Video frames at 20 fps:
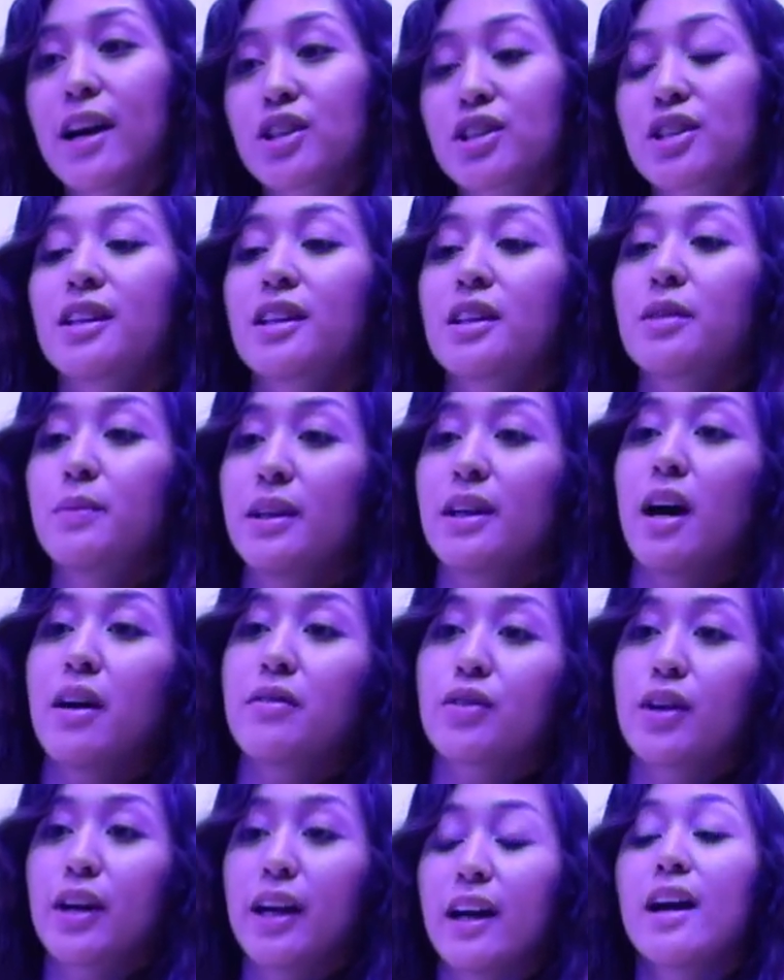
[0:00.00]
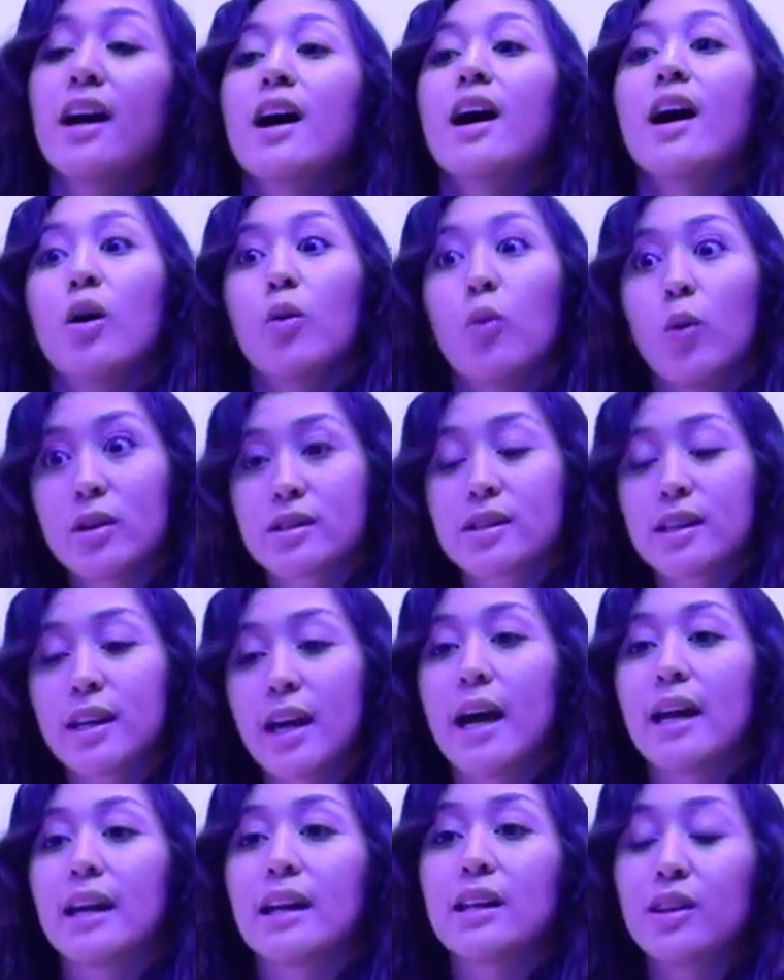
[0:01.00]
we're actually gonna be covering, once
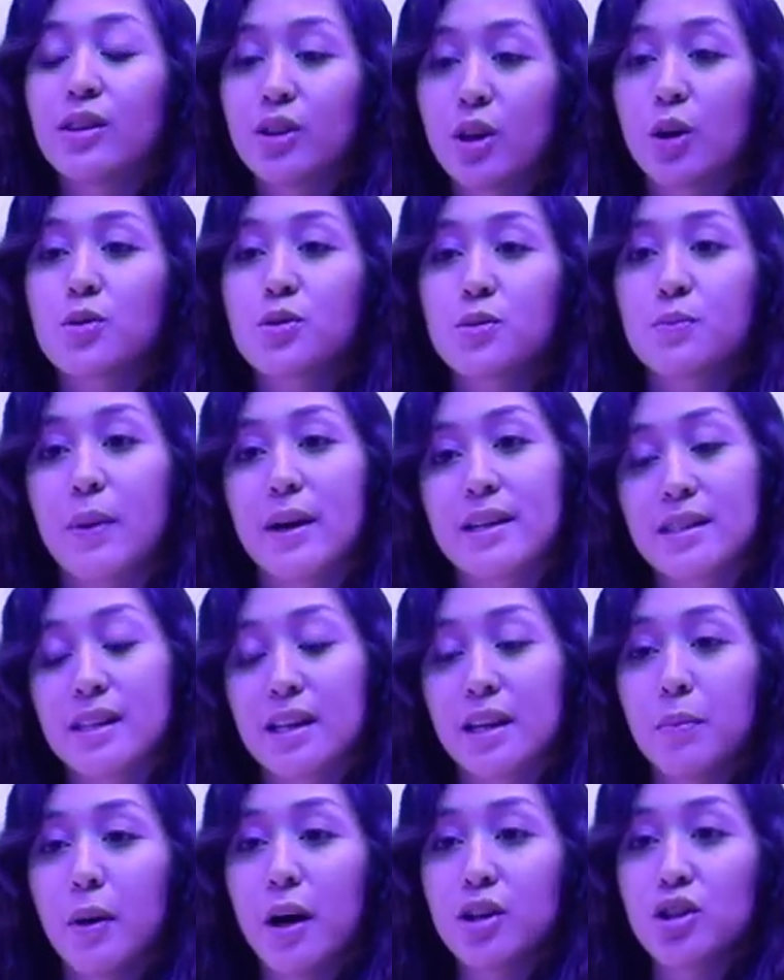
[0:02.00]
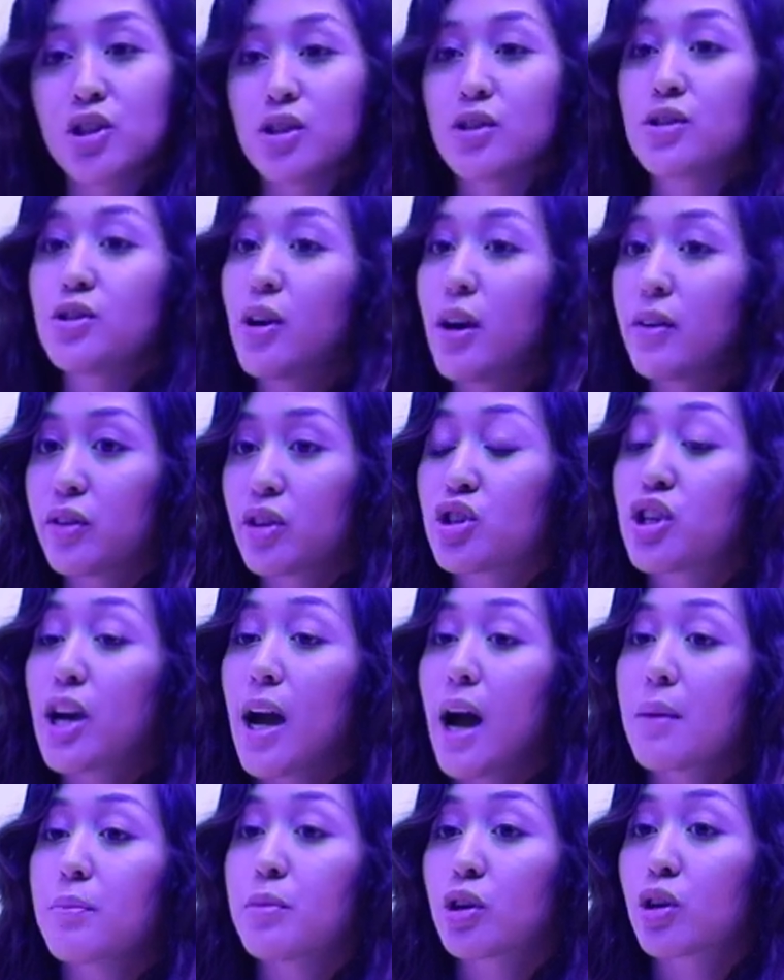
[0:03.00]
again, those basic punches. You have your
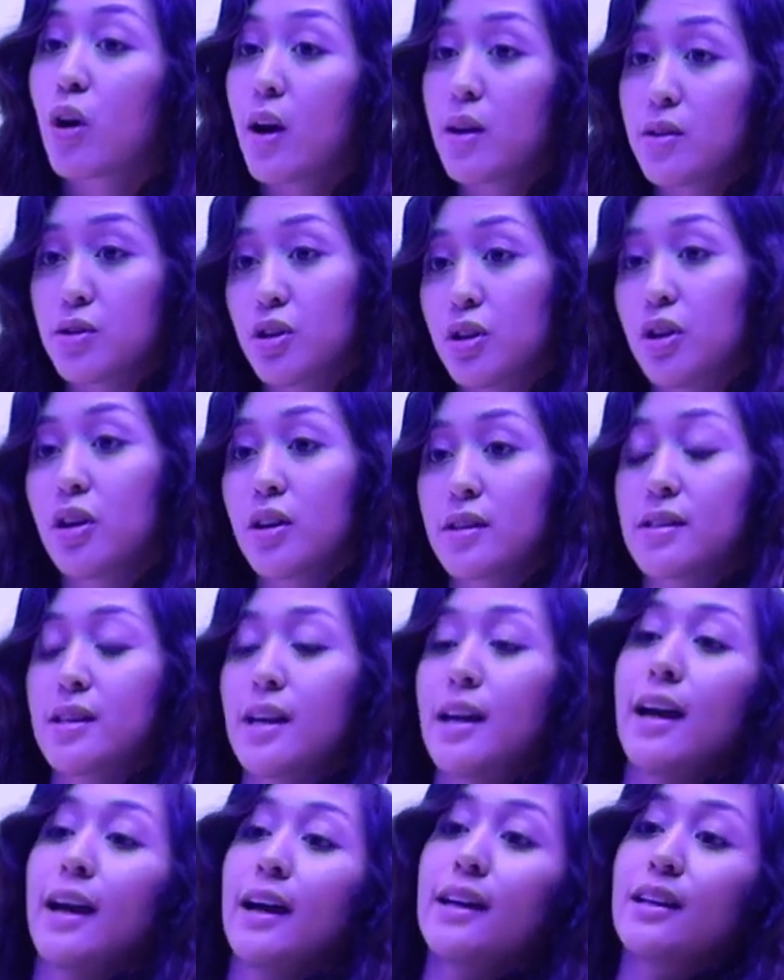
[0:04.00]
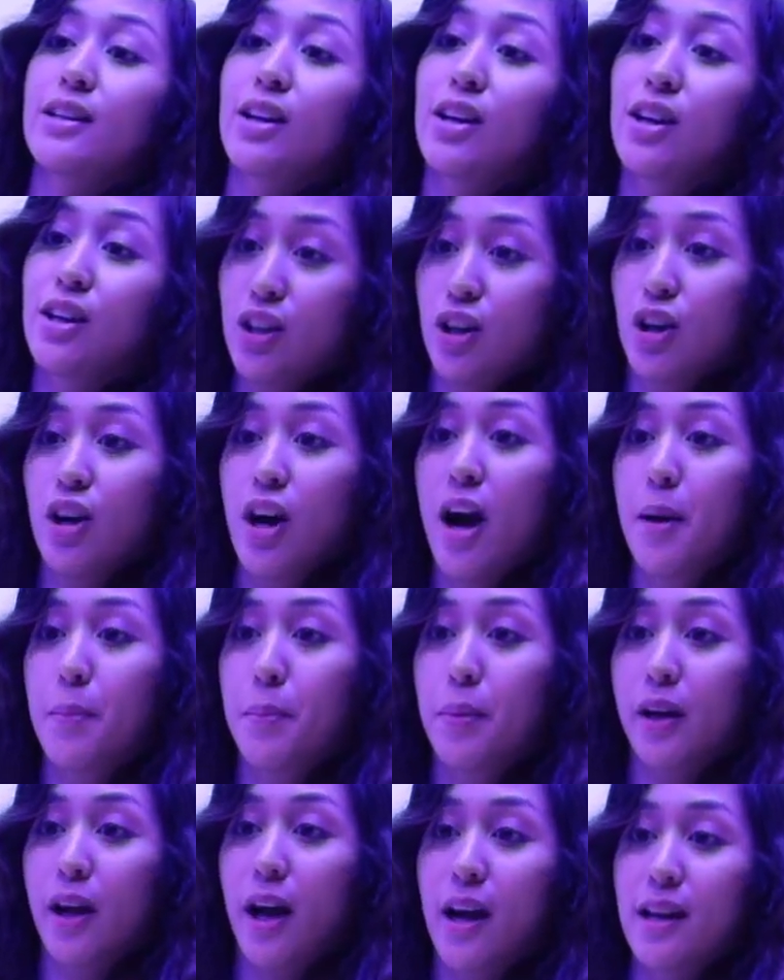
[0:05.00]
jab, your cross, your hooks, and your
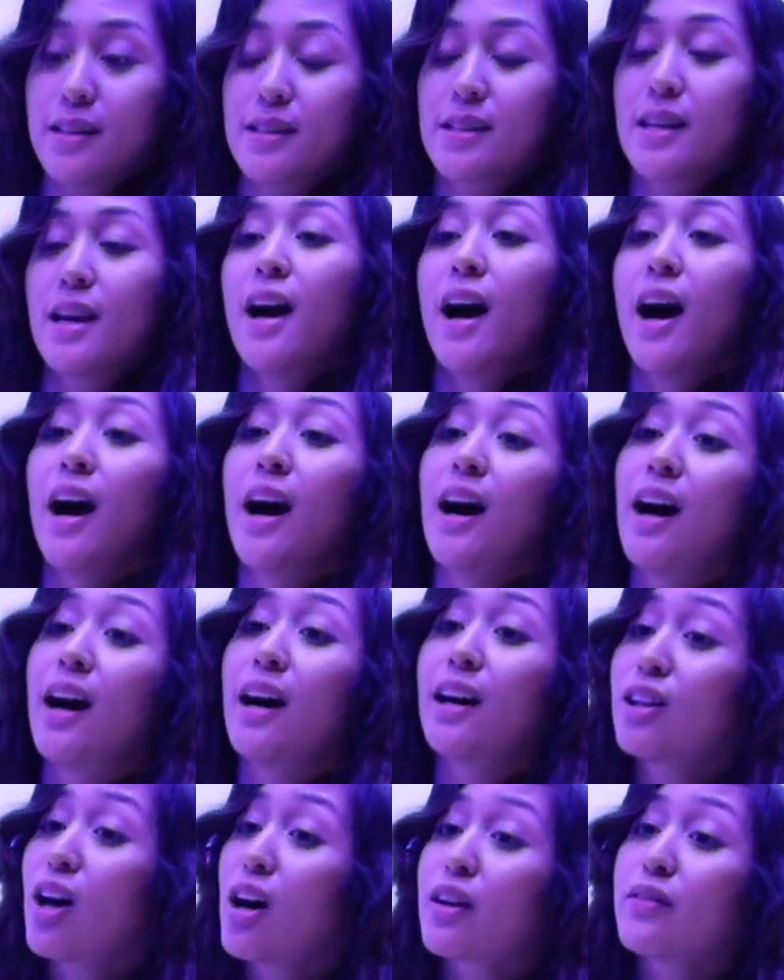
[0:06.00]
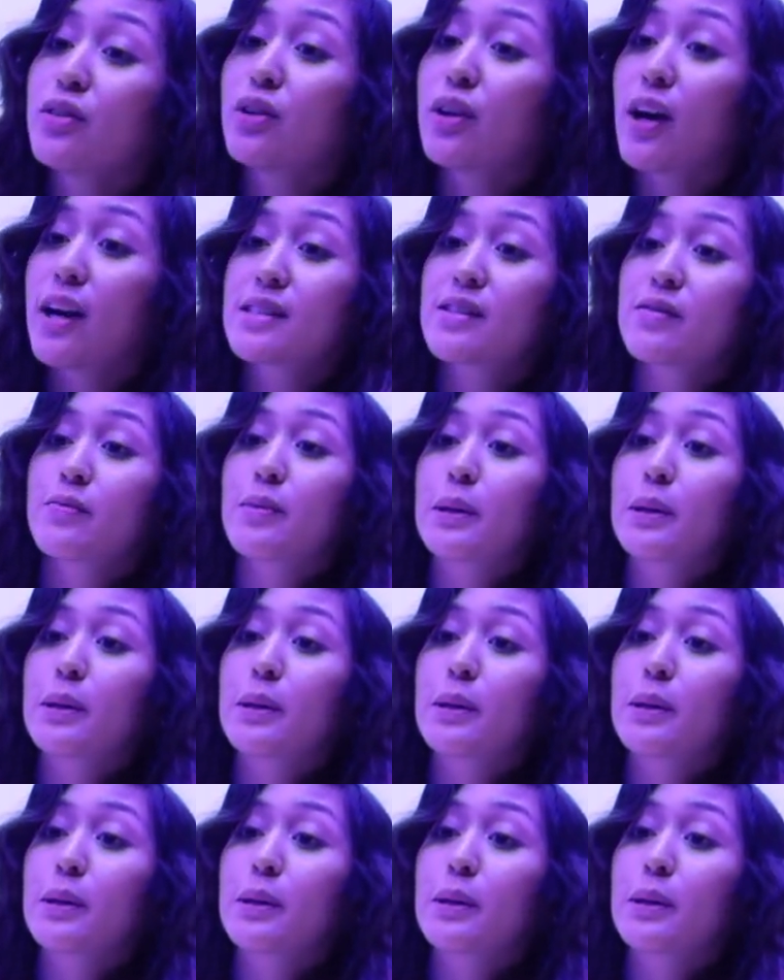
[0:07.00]
uppercuts. Uh, a lot of you